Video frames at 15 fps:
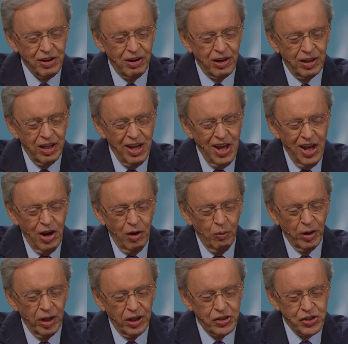heart,
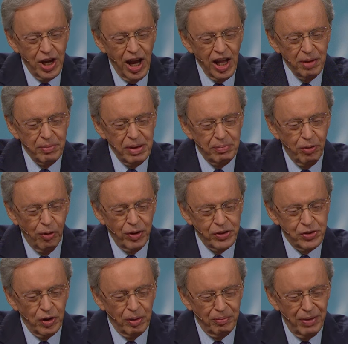Will a child be born
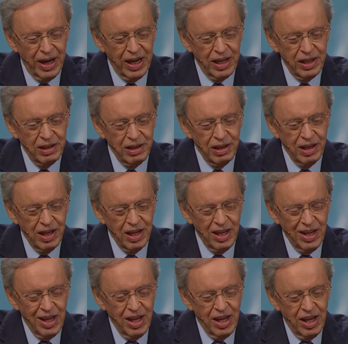to a man
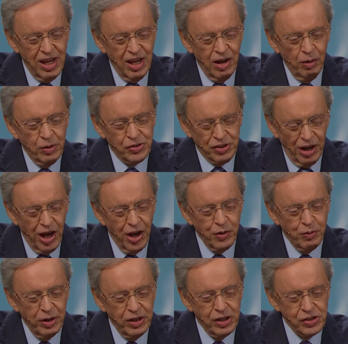who is a
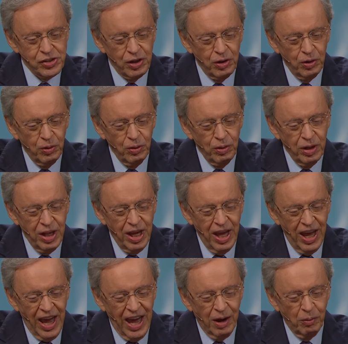100 years old?
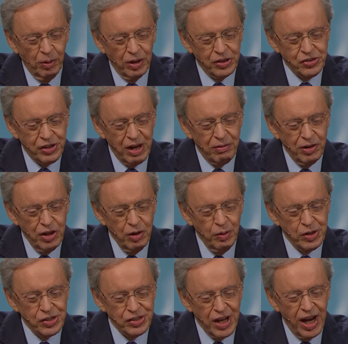And will Sarah, who
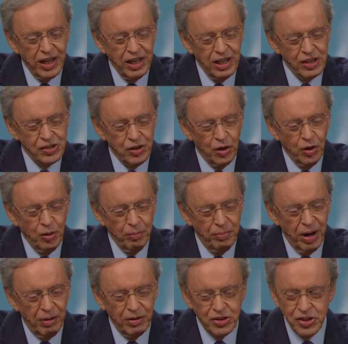is 90 years old,
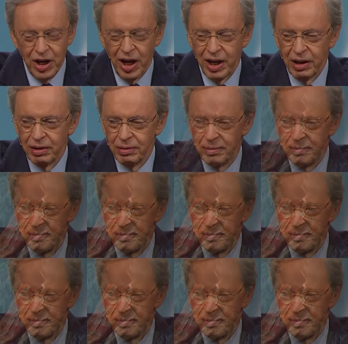bear a child?